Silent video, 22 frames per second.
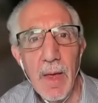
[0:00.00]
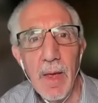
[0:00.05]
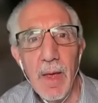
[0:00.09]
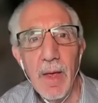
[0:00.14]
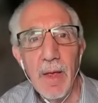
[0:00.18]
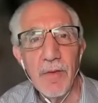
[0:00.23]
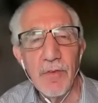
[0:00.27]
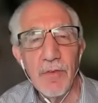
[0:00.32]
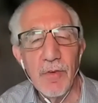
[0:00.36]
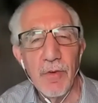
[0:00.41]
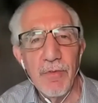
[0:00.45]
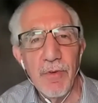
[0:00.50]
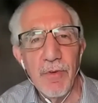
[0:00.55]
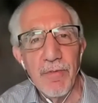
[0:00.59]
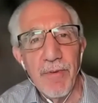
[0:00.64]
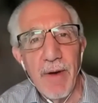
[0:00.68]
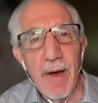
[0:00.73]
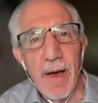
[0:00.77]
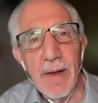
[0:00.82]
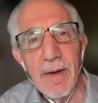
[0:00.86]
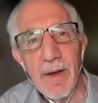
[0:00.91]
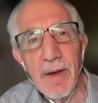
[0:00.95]
So if you
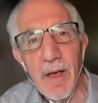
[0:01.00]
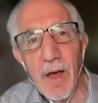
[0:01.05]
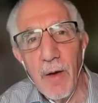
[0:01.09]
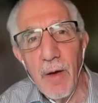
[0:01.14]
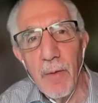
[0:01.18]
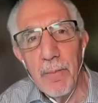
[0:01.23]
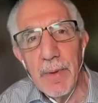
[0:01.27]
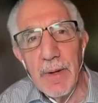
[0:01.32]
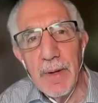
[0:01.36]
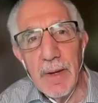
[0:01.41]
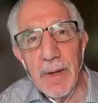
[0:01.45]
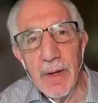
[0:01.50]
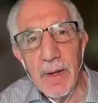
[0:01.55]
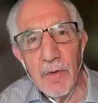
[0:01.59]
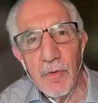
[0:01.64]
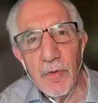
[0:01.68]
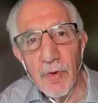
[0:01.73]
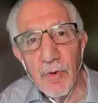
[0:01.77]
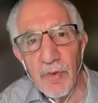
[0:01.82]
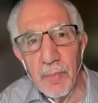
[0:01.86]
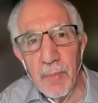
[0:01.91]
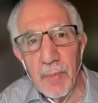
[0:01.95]
find a company in
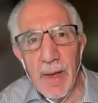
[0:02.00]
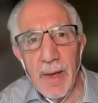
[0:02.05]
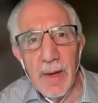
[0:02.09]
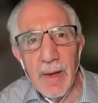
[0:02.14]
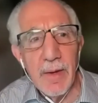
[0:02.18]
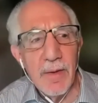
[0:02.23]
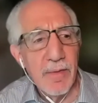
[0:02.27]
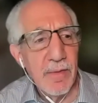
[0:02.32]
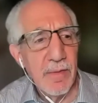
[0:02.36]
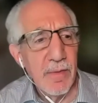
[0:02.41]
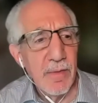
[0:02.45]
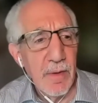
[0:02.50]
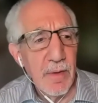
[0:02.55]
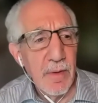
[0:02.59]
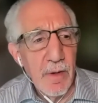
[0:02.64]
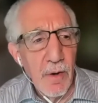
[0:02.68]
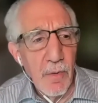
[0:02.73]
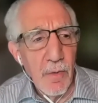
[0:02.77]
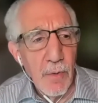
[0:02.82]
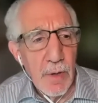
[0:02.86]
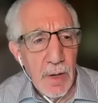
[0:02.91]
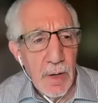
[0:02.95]
your space,
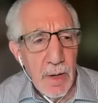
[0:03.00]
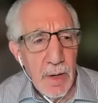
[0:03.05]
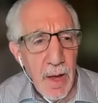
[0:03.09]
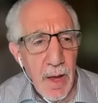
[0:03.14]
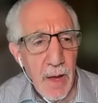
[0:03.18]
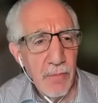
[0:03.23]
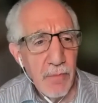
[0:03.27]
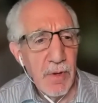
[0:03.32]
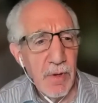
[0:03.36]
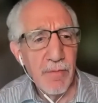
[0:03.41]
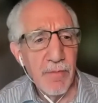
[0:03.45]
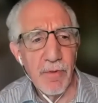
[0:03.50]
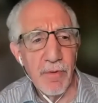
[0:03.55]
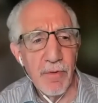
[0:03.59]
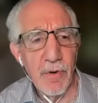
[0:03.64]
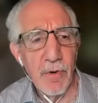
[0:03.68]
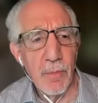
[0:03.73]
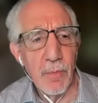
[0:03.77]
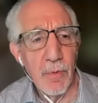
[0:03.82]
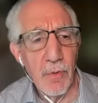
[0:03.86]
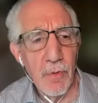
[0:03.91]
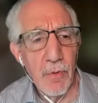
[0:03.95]
an accounting
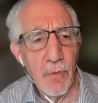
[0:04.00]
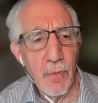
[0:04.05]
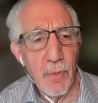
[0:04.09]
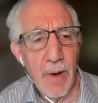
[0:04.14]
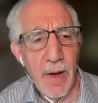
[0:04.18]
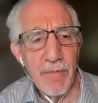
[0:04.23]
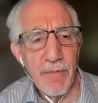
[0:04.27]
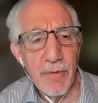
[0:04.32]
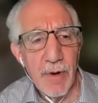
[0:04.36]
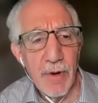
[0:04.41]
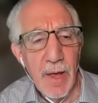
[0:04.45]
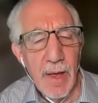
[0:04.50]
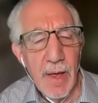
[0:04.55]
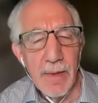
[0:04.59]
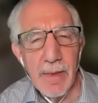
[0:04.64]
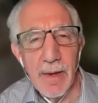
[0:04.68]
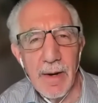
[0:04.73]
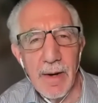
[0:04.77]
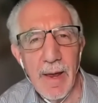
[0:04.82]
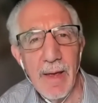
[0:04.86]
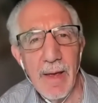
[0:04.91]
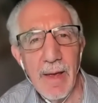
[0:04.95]
firm or whoever
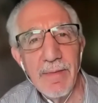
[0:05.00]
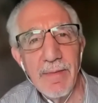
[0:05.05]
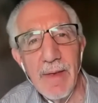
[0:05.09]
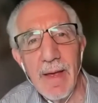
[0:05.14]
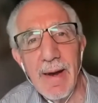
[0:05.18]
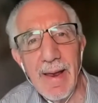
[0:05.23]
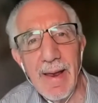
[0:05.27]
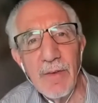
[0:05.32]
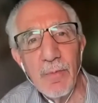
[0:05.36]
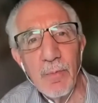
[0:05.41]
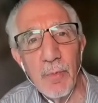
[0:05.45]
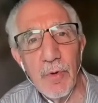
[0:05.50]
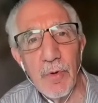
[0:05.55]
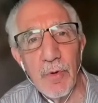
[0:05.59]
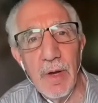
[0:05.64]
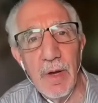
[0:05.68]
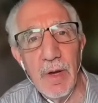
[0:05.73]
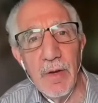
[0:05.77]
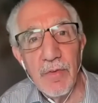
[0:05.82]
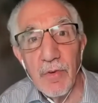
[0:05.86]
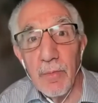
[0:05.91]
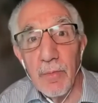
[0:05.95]
that has that
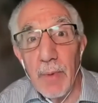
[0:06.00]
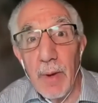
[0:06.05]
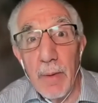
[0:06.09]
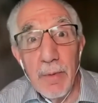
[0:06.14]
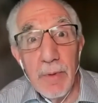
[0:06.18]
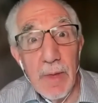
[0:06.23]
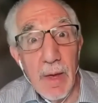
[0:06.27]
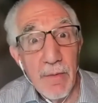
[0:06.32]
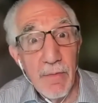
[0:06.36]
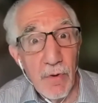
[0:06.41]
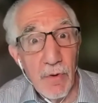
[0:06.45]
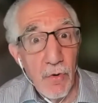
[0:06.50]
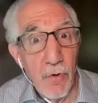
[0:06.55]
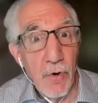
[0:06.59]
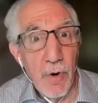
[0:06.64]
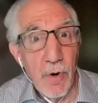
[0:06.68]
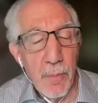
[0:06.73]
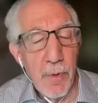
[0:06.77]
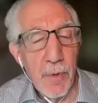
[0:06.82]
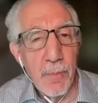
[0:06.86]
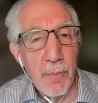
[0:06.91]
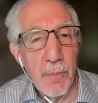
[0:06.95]
expertise, or maybe they have a
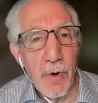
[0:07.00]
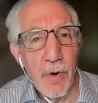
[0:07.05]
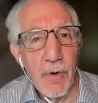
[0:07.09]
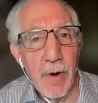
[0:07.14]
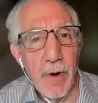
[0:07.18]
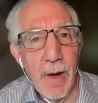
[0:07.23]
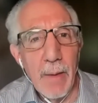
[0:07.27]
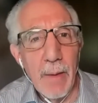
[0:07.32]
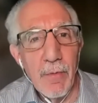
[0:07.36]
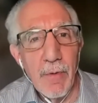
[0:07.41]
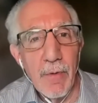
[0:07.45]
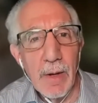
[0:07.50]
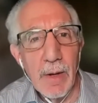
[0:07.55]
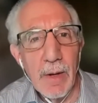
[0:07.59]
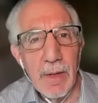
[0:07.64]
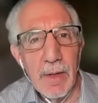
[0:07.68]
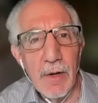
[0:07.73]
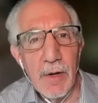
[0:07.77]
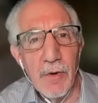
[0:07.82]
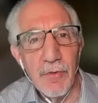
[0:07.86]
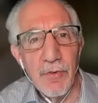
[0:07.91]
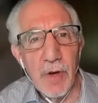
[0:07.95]
corporate program around
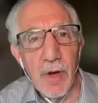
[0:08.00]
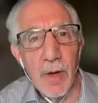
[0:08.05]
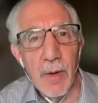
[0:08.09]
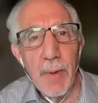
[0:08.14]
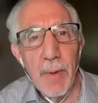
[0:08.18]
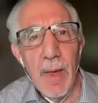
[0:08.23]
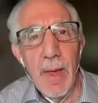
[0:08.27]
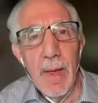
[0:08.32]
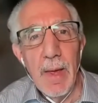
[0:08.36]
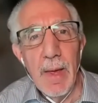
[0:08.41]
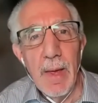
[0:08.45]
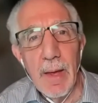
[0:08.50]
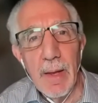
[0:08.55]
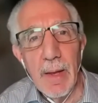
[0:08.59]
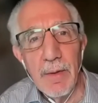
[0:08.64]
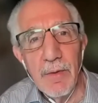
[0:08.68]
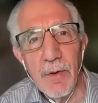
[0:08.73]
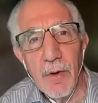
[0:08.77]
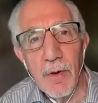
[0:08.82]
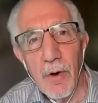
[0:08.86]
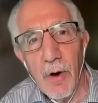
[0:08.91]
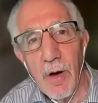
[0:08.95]
leadership, and
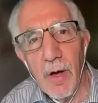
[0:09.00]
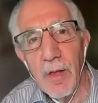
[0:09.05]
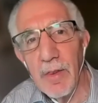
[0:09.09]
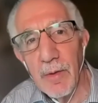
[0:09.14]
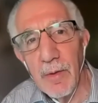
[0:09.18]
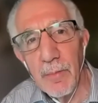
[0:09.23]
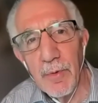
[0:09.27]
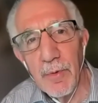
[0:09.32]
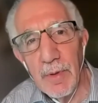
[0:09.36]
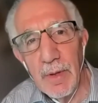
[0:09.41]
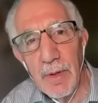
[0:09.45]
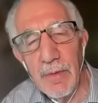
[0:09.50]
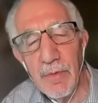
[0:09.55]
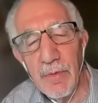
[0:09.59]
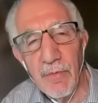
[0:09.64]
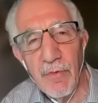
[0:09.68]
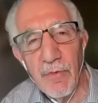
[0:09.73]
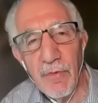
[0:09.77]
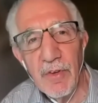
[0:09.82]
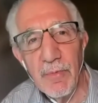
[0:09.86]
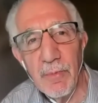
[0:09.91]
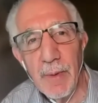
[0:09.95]
to call them or leave the
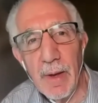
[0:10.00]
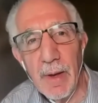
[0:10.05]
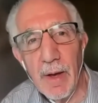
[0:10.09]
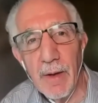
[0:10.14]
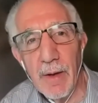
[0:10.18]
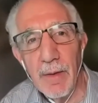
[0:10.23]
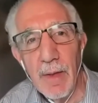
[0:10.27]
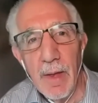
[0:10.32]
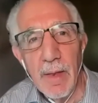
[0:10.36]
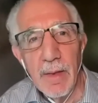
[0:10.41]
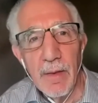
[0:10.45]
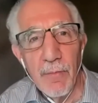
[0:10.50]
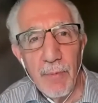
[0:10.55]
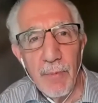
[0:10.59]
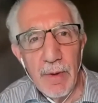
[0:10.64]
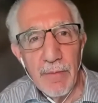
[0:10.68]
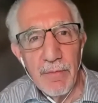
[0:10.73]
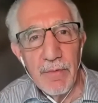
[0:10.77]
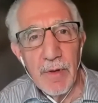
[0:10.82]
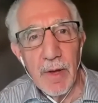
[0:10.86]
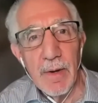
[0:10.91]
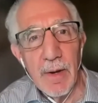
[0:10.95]
voicemail. We
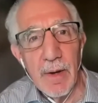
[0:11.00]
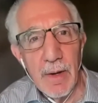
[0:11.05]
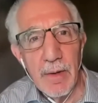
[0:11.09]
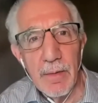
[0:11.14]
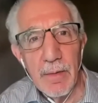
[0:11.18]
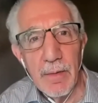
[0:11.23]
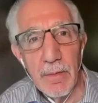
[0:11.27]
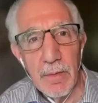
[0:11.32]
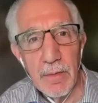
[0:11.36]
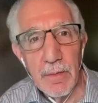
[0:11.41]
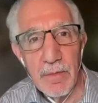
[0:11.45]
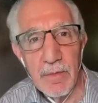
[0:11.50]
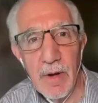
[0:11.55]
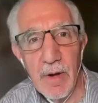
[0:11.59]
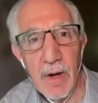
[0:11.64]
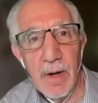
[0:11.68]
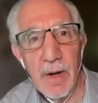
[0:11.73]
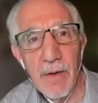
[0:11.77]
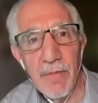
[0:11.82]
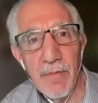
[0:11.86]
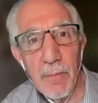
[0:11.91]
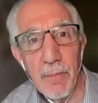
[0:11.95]
have done a
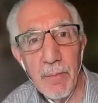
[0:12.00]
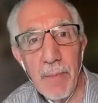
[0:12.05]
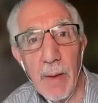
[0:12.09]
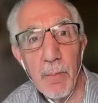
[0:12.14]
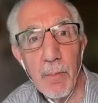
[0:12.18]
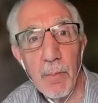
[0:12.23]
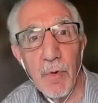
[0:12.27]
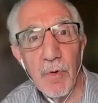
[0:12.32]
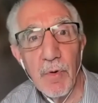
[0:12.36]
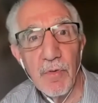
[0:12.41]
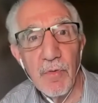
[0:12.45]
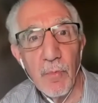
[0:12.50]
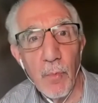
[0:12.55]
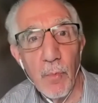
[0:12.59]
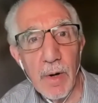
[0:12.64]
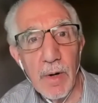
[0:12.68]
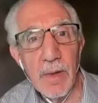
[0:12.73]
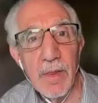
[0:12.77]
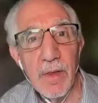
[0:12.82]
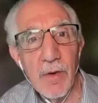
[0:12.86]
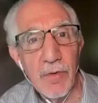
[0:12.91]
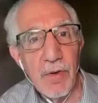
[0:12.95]
study of our members. One
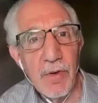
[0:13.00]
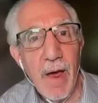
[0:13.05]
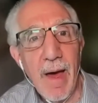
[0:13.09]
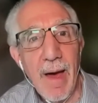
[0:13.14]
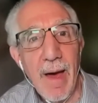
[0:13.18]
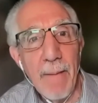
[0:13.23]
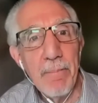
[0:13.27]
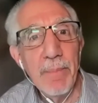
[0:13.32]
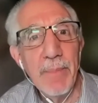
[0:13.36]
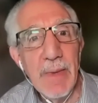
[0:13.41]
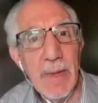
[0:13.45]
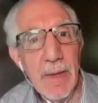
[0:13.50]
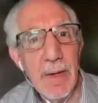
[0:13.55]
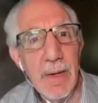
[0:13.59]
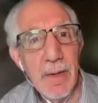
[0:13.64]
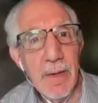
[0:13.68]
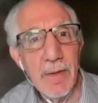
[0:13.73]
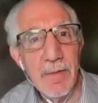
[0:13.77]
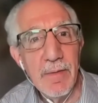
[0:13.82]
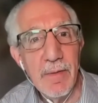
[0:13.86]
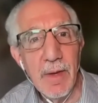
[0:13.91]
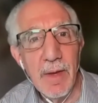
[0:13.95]
of their top
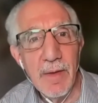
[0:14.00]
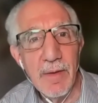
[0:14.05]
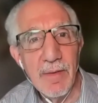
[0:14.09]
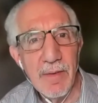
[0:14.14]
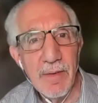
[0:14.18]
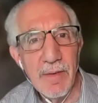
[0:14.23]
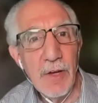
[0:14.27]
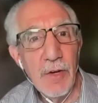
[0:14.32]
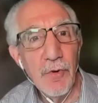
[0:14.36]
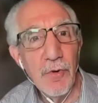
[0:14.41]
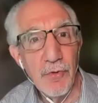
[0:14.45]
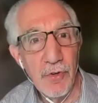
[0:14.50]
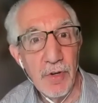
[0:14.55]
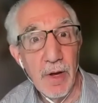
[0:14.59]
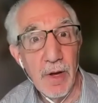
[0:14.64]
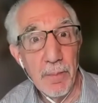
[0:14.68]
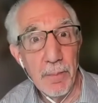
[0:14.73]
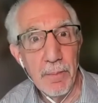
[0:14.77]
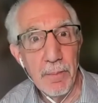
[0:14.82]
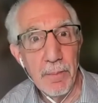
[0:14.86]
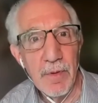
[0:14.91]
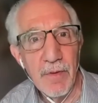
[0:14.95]
needs is
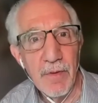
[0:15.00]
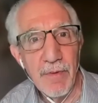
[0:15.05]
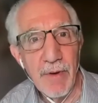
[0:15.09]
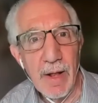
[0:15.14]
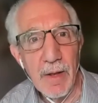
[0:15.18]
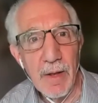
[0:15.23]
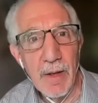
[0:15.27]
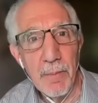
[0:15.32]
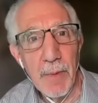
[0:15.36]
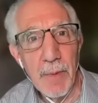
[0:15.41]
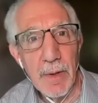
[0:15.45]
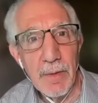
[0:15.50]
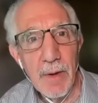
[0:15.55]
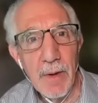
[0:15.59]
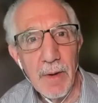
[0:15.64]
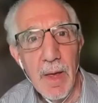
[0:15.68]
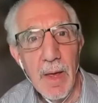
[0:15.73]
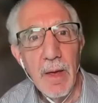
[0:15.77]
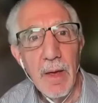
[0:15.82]
leadership development.